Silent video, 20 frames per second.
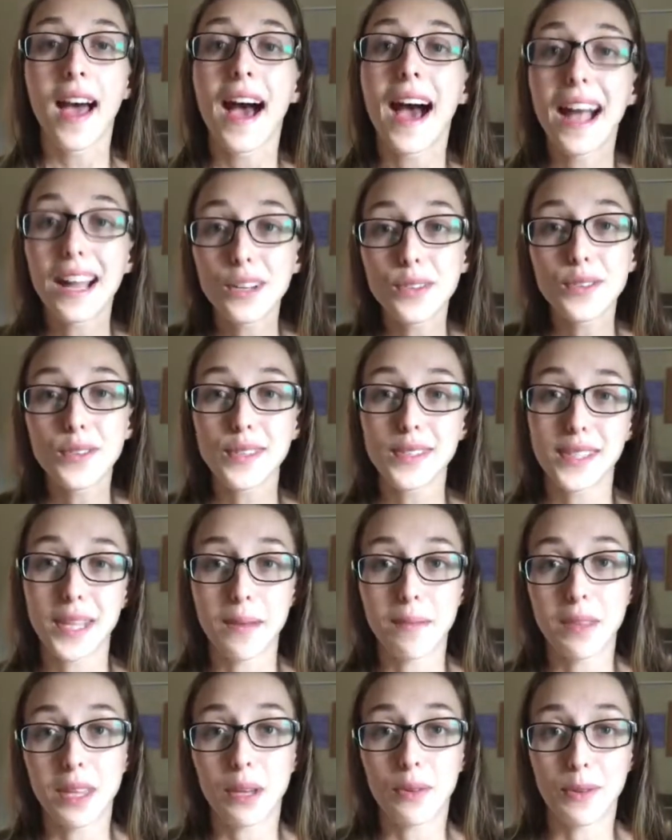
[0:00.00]
I do the
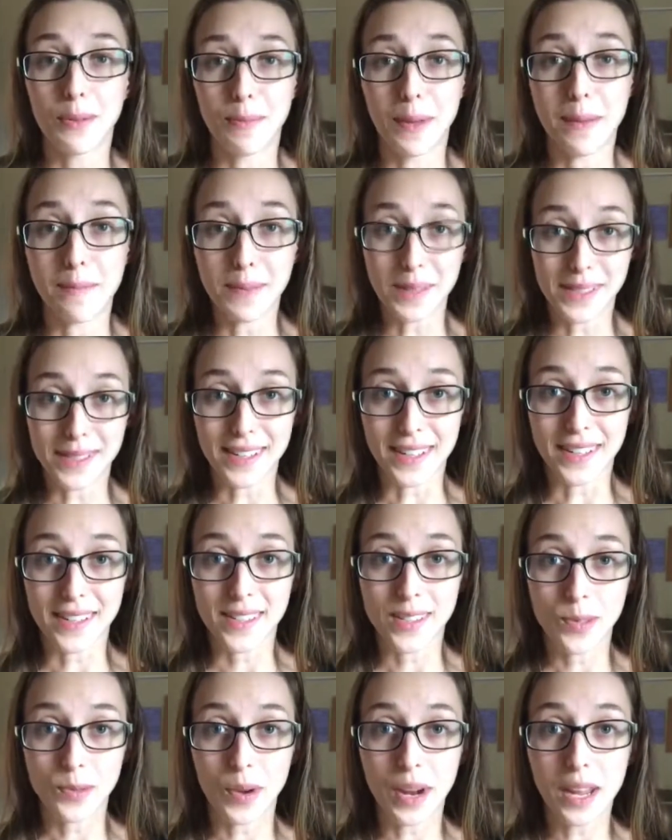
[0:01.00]
same thing with my
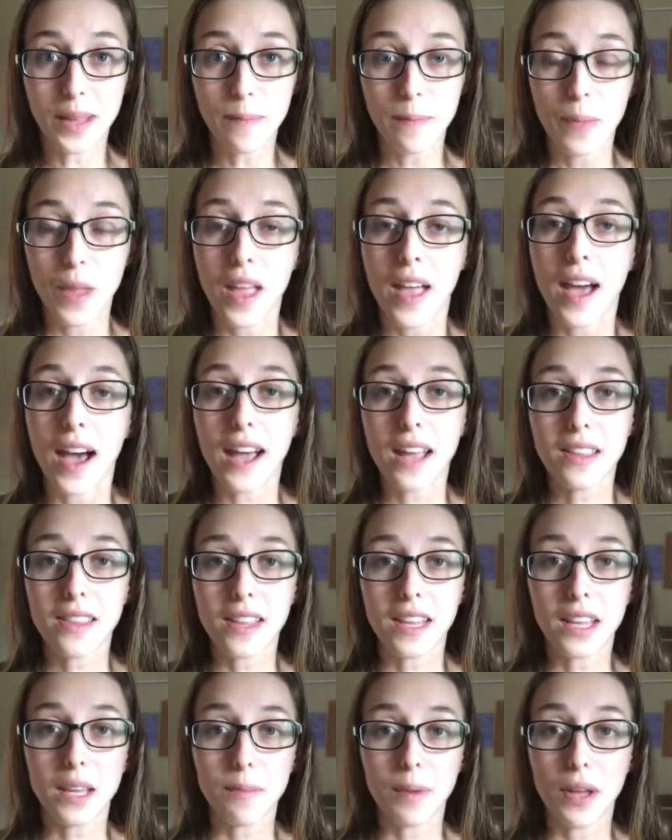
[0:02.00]
business, right? I
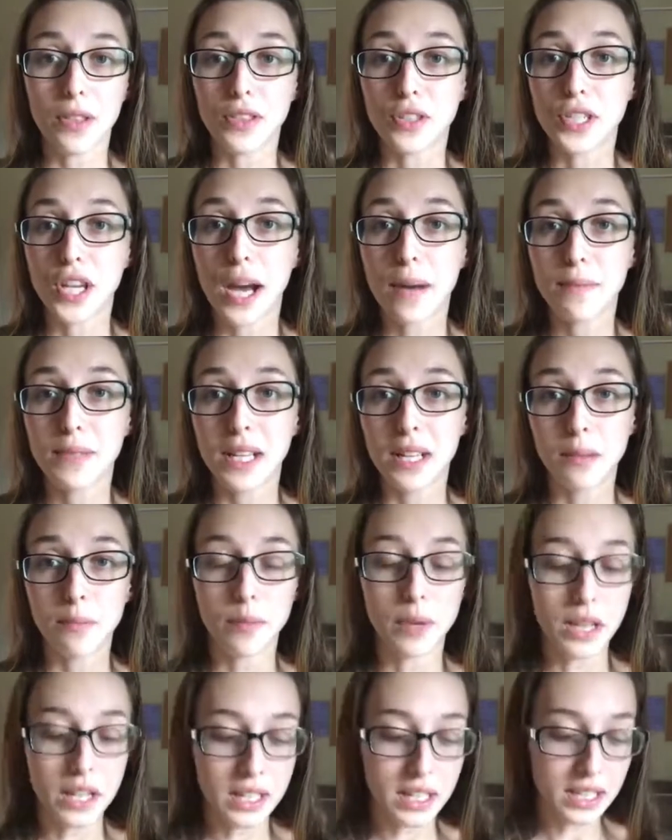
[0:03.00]
think about the top 10
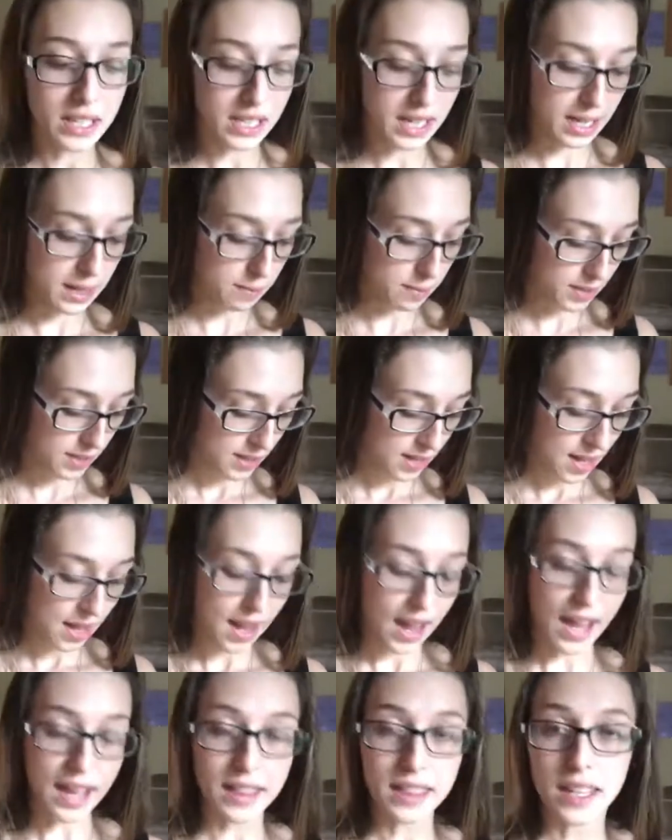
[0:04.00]
branding tips.
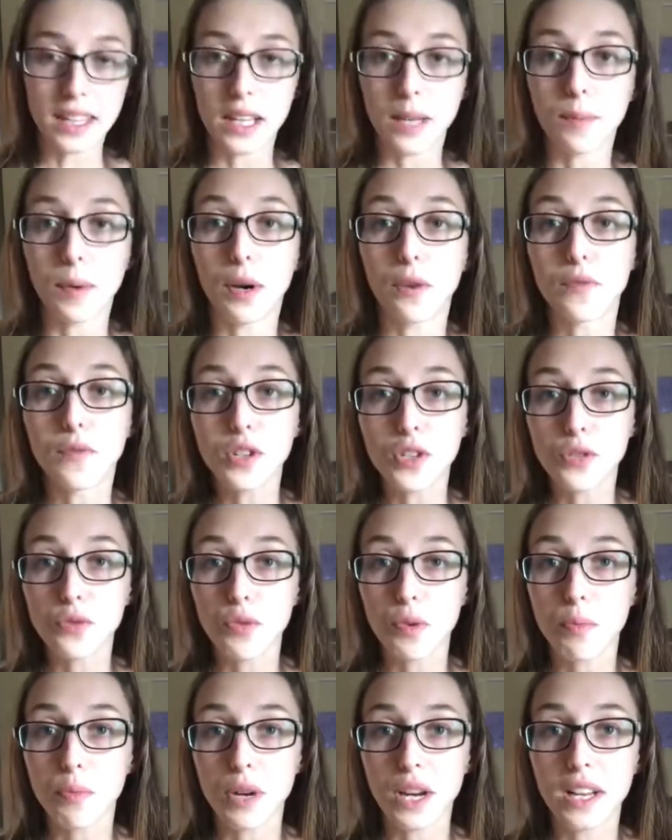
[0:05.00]
I think about
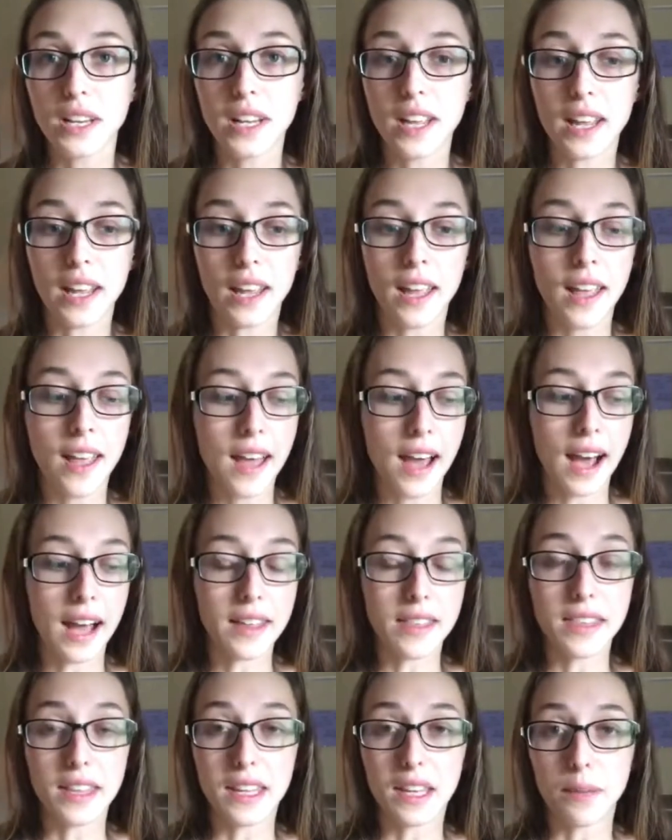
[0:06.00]
visual branding. I
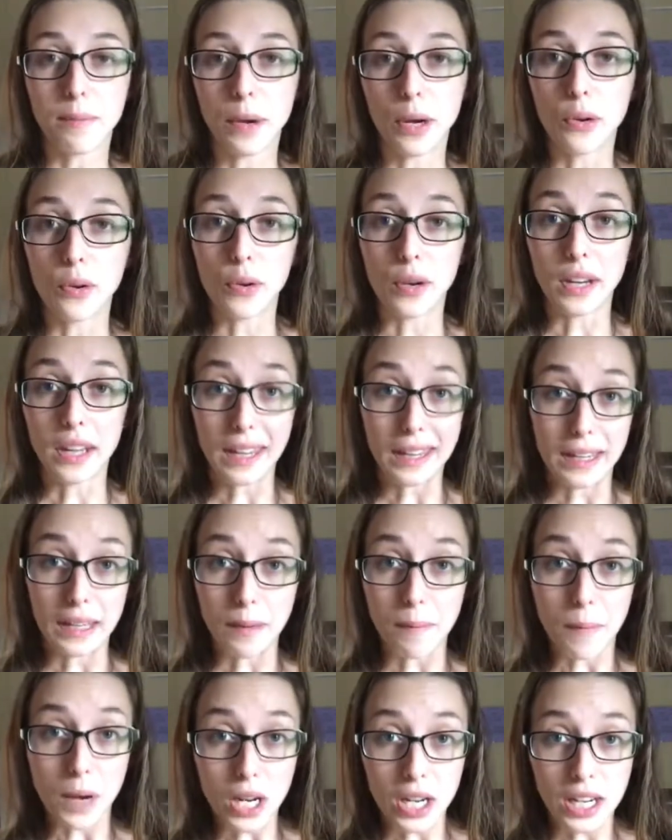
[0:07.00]
think about
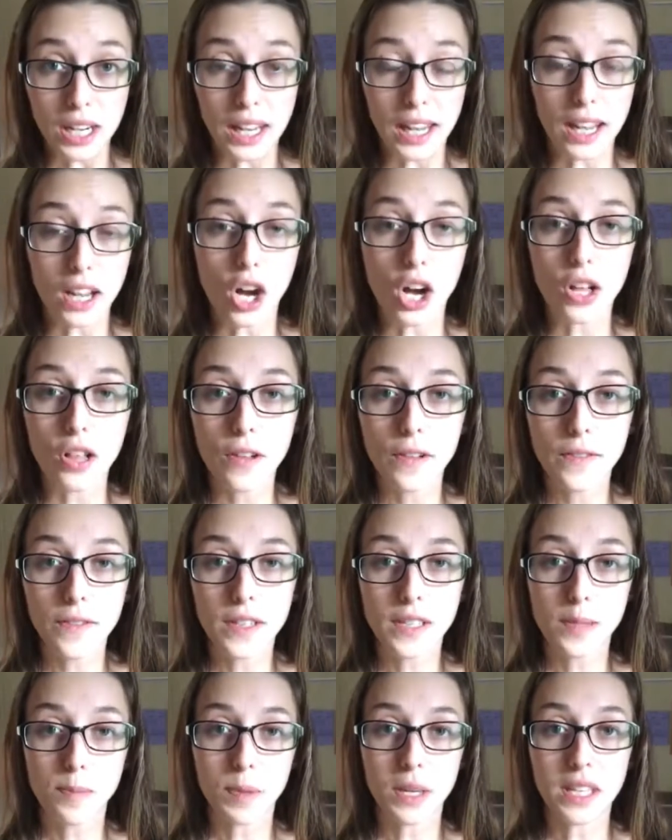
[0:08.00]
organic marketing, all of
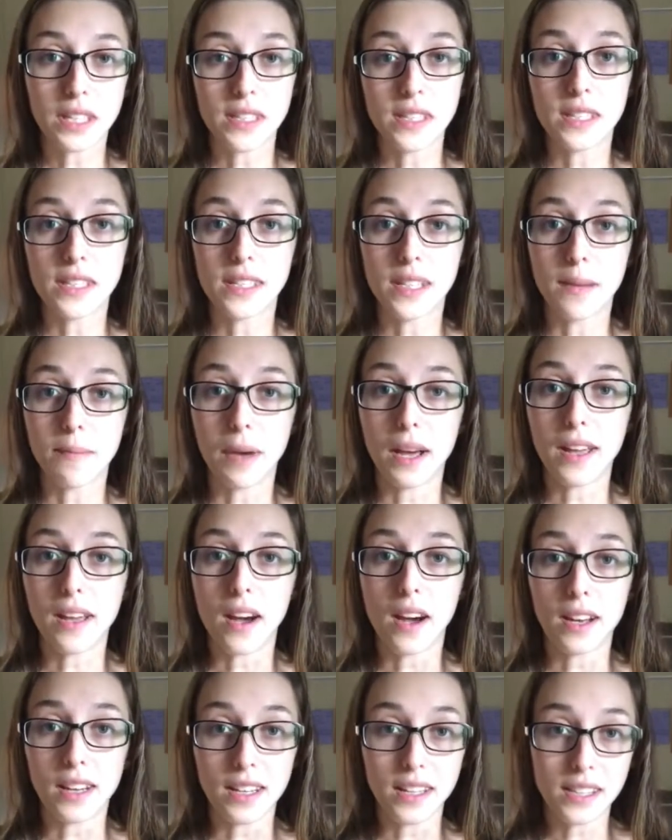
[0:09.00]
these pieces that my
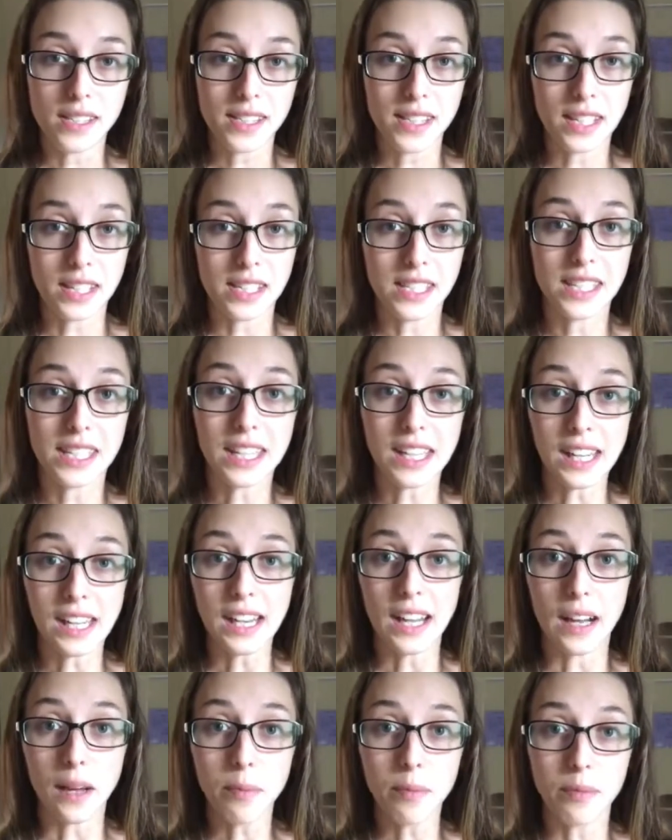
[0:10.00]
audience likes to
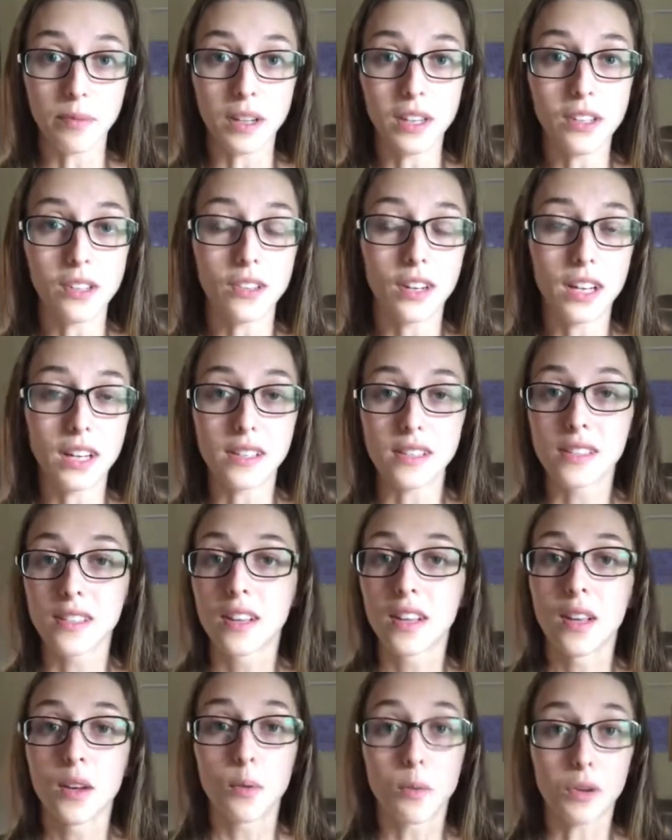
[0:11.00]
eat up, right? You guys
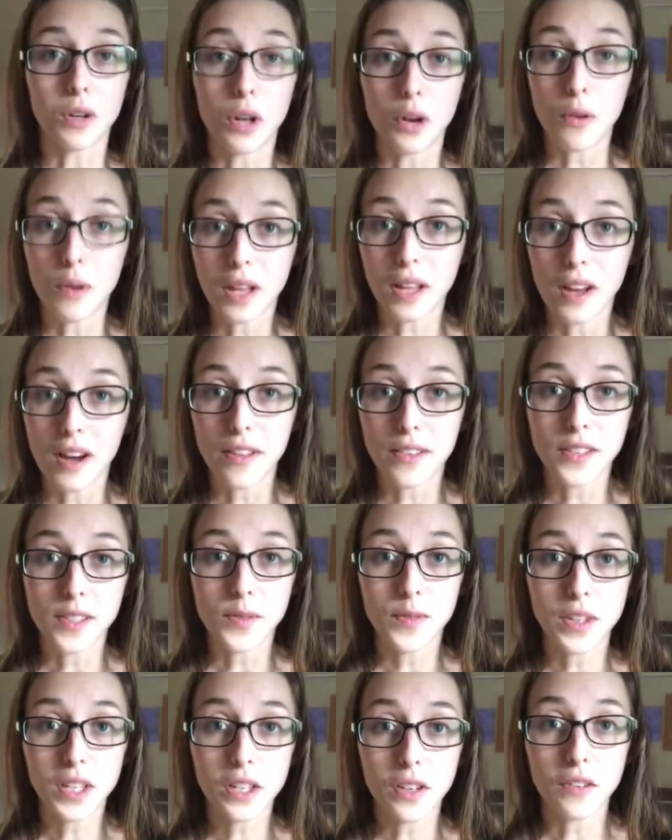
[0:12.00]
were going on
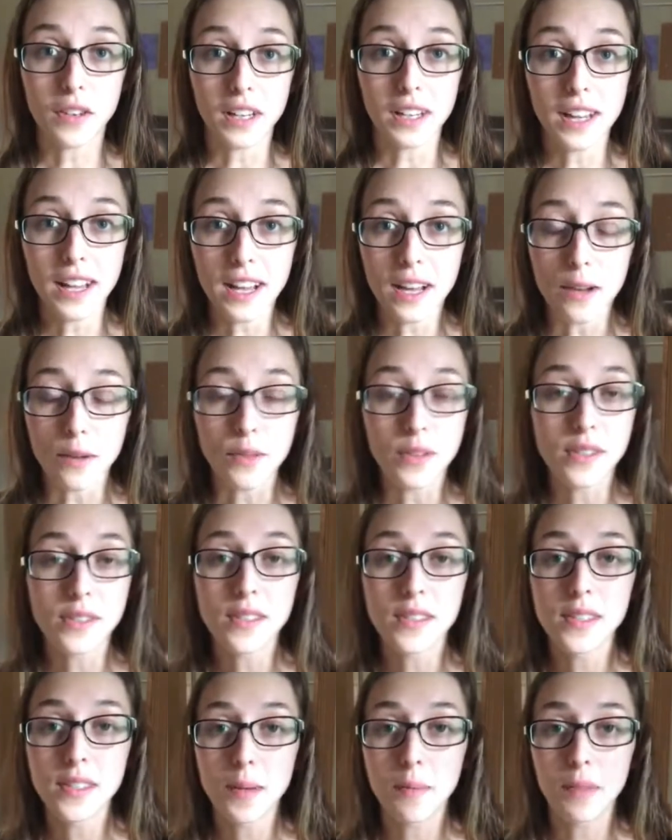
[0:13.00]
this video right now.
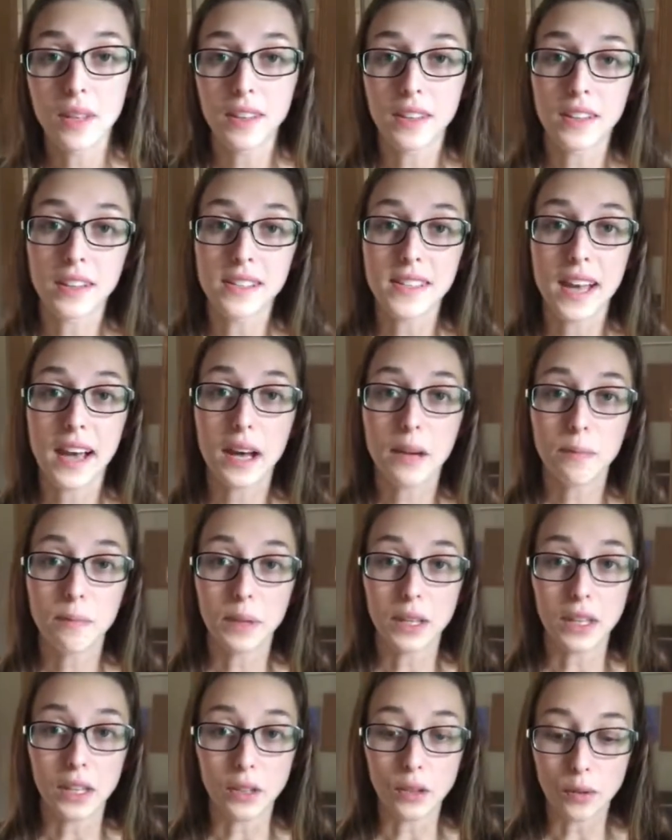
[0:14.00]
This is something that is
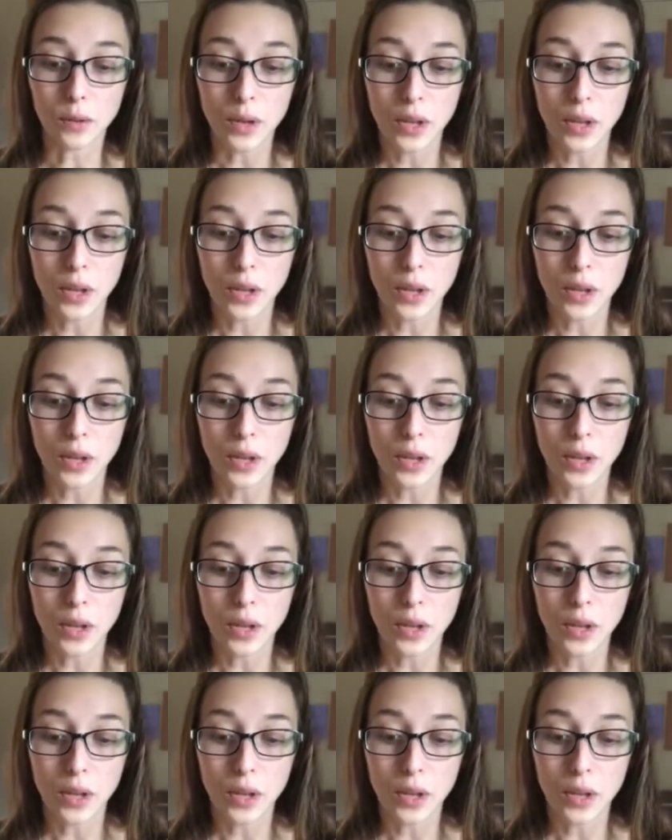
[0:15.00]
helping you.